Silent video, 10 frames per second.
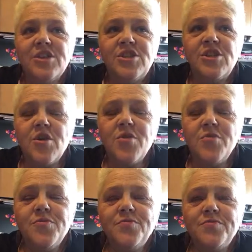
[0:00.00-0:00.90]

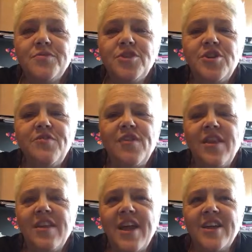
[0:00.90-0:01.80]
So she
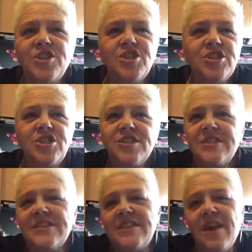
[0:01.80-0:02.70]
felt like she
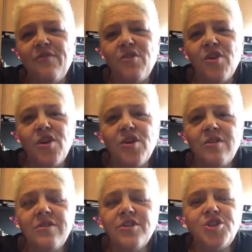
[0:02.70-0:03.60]
just
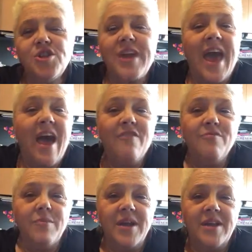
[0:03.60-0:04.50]
never should
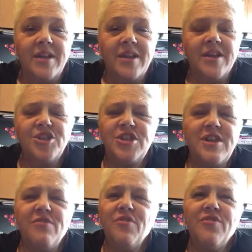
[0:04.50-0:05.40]
have money, and she
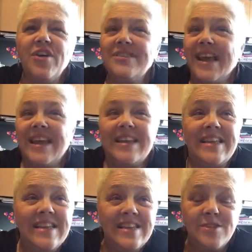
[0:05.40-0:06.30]
never felt at
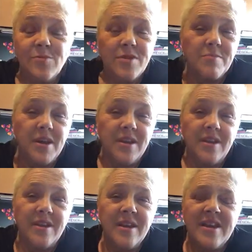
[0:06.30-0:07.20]
ease with
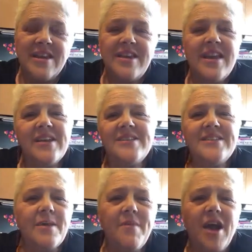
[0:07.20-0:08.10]
money, yet
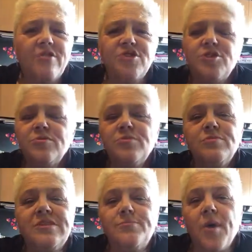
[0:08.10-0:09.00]
somehow she was
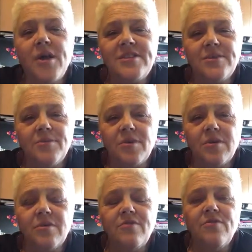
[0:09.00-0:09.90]

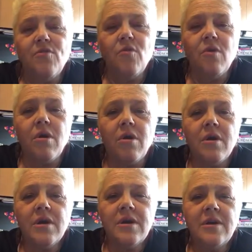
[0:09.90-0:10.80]
responsible for